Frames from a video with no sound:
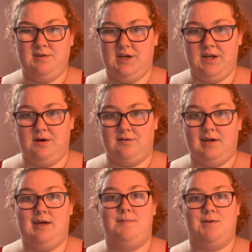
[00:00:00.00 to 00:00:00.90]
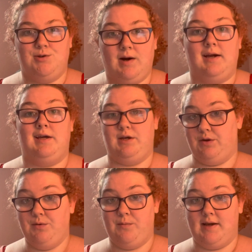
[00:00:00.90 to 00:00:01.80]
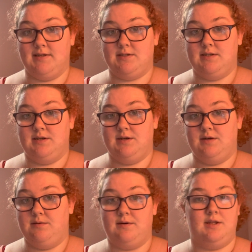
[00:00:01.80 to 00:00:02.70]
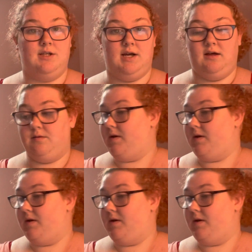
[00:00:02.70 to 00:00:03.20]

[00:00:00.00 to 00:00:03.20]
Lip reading: you know, keep trying new ways with a child.